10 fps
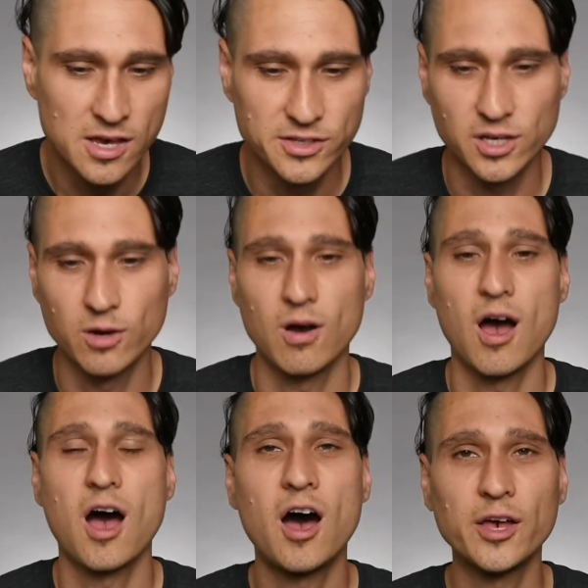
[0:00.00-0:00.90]
So
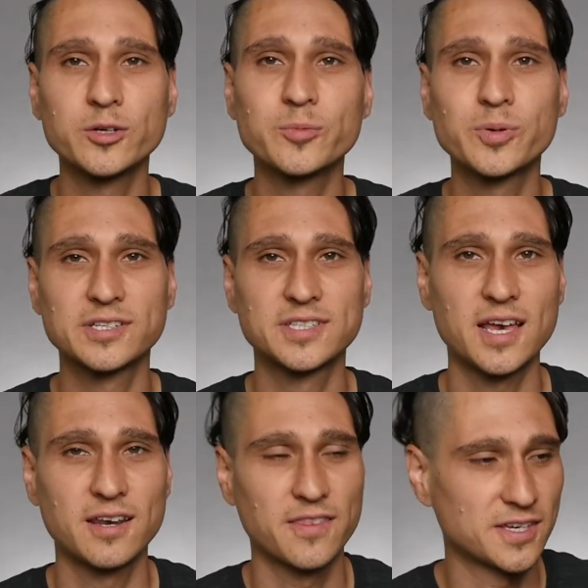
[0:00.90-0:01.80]

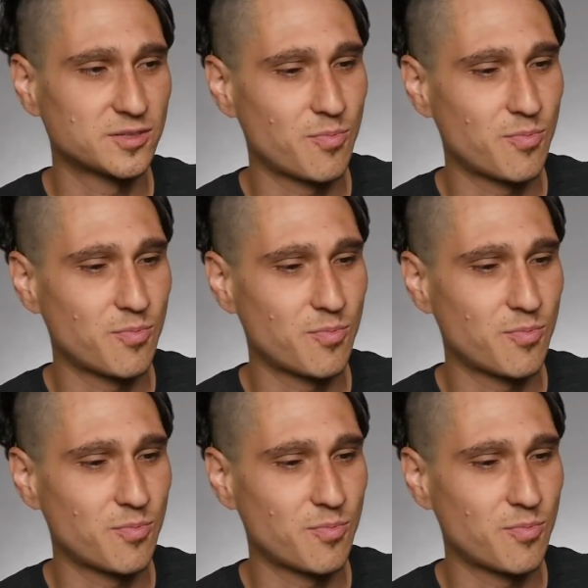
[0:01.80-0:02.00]
100% this